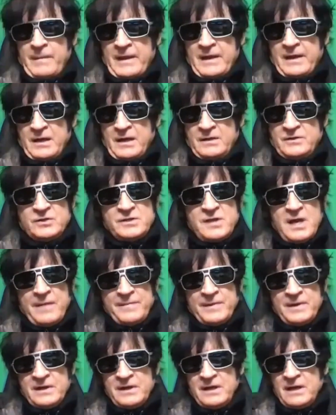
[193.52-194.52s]
It just
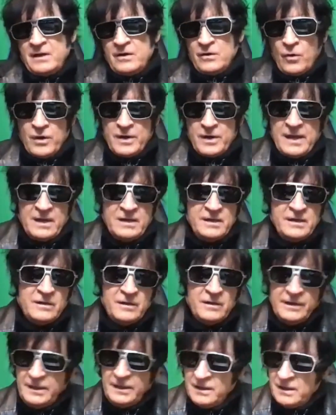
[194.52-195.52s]
happened again
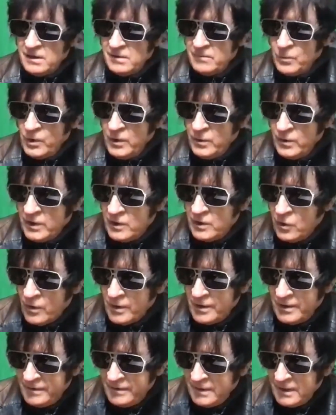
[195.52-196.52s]
organically. We
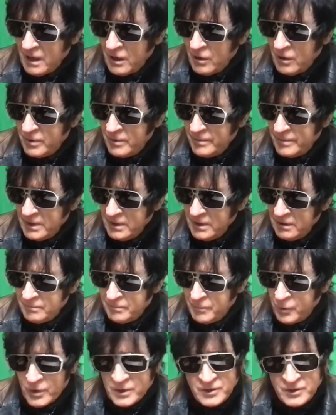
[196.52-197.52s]
recorded the album in
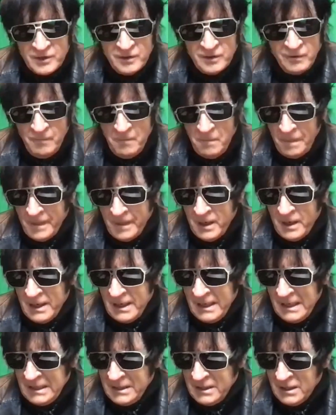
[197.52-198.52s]
Portugal,
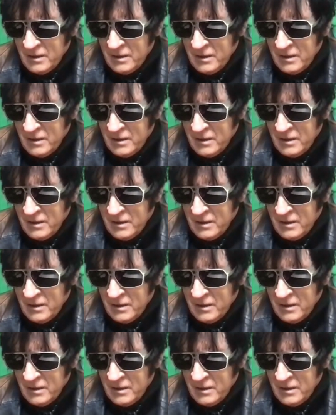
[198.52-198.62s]
and